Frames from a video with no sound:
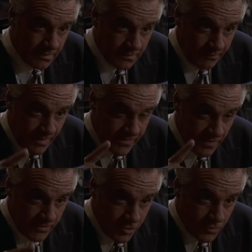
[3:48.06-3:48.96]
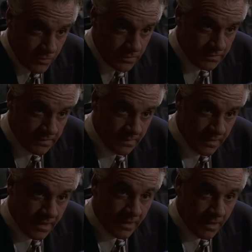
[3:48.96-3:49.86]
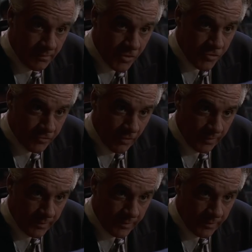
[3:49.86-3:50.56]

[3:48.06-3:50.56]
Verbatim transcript: Depends on you and how much you grow the